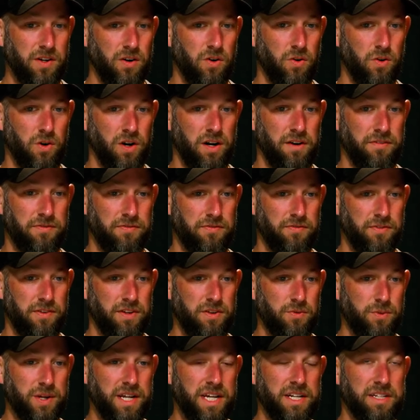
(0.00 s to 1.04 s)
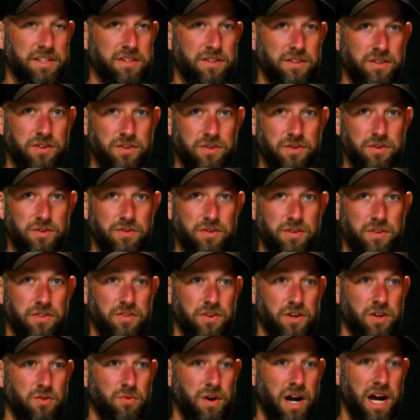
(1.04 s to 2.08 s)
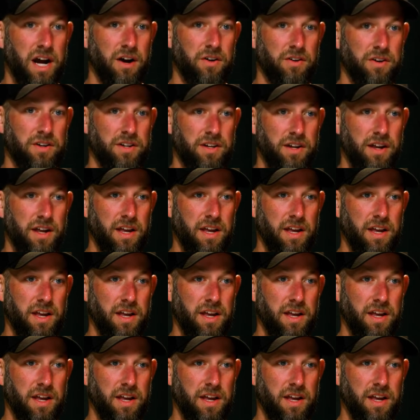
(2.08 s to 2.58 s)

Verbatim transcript: or if we get to third round